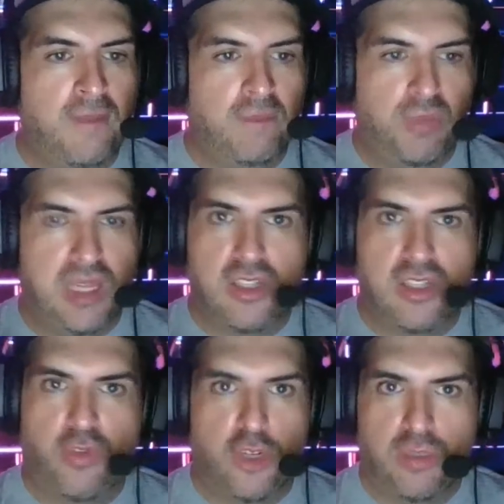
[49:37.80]
But that's
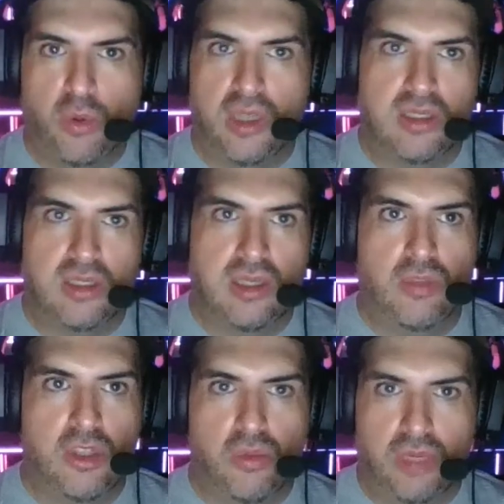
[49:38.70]
the first point, is that
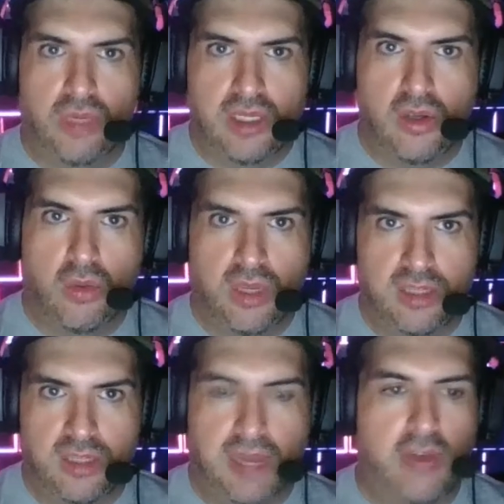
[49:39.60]
we don't really know where
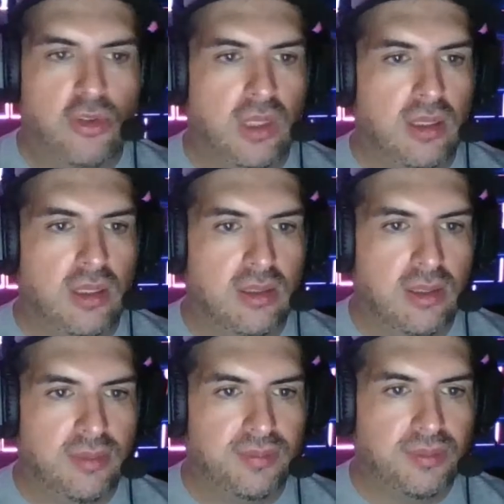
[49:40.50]
this boundary
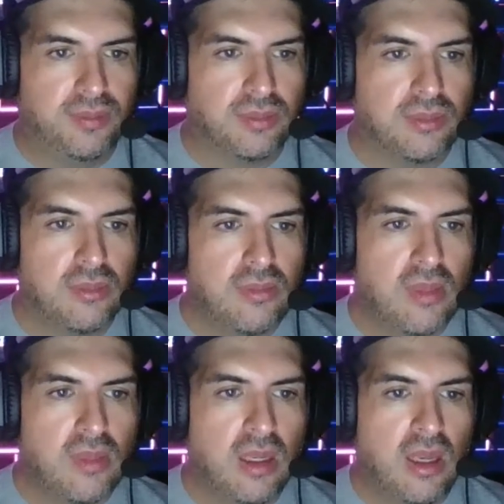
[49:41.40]
is.
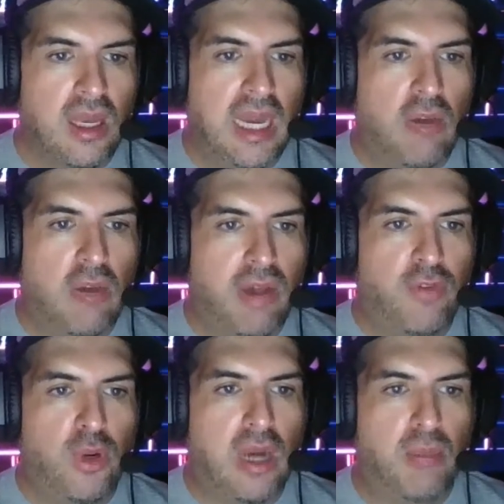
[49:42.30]

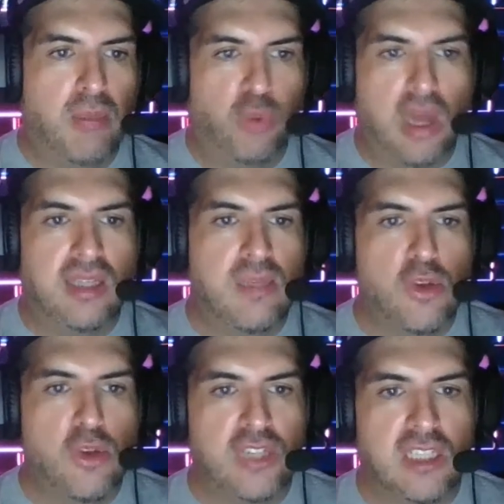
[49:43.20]
However, broadly,
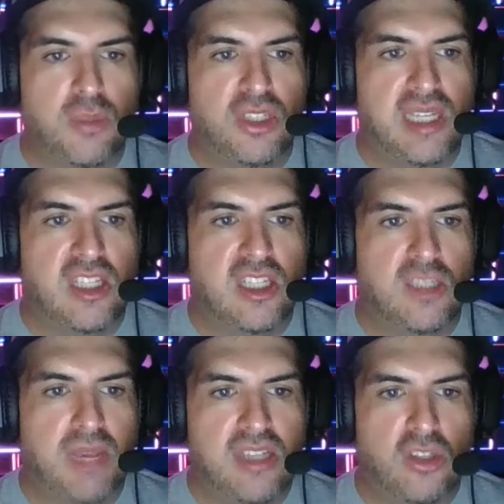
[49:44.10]
most experts say the
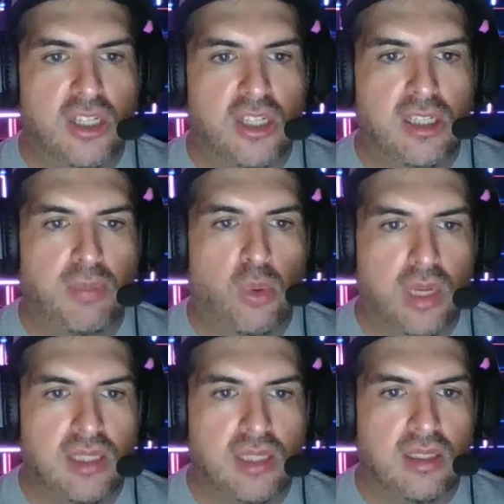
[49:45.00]
space starts at the
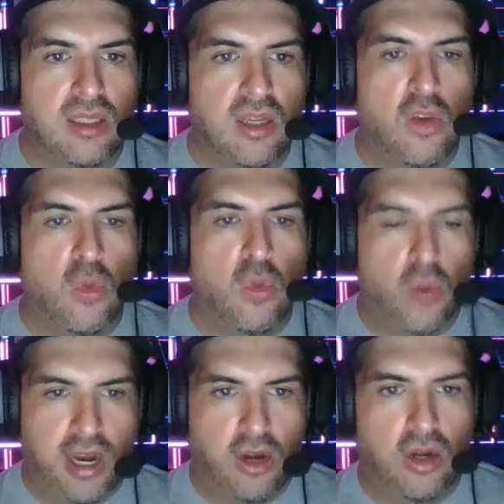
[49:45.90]
point
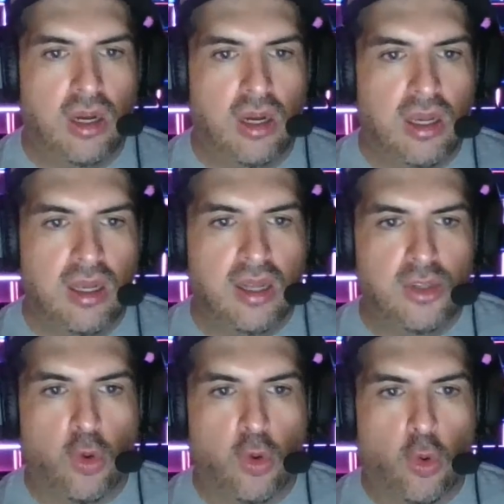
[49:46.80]
where
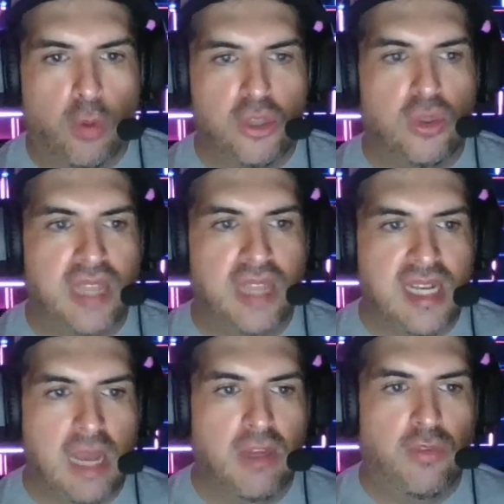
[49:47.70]
the orbital
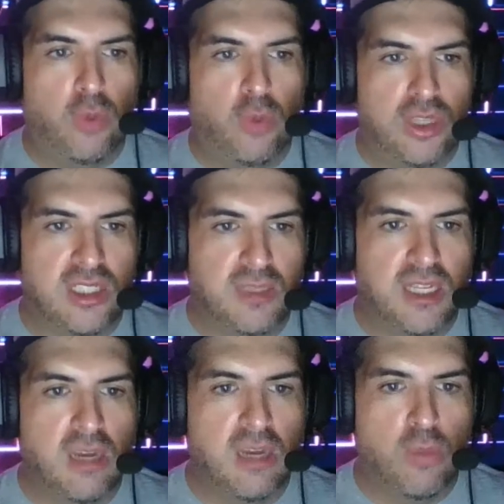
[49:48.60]
dynamic forces
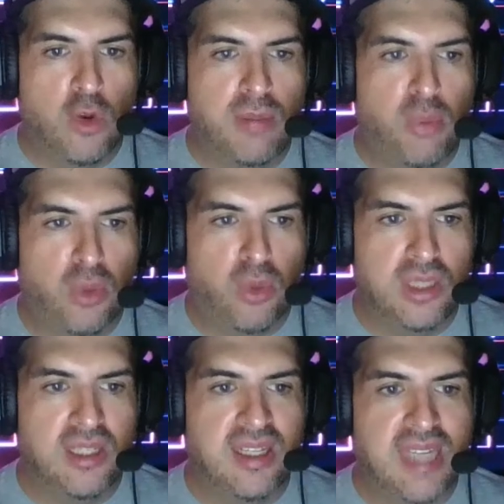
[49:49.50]
become more
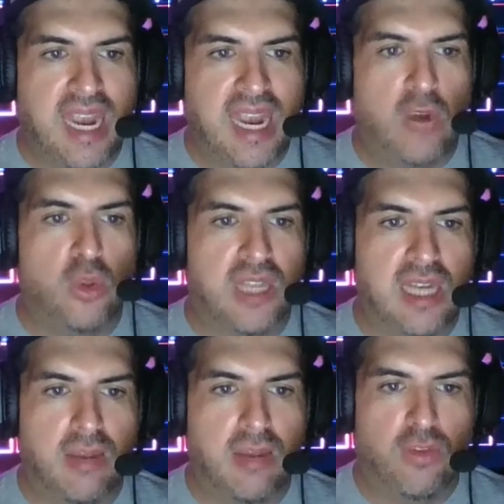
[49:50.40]
important than the
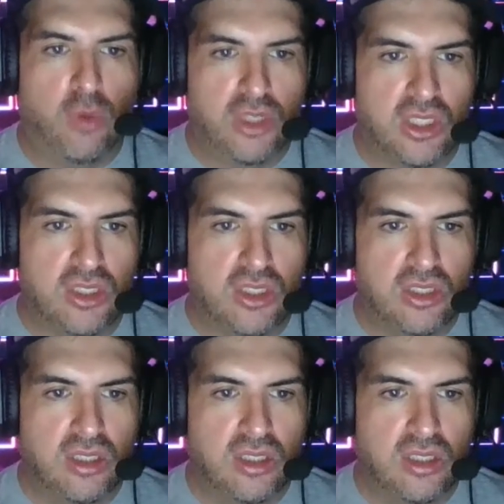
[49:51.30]
aerodynamic forces.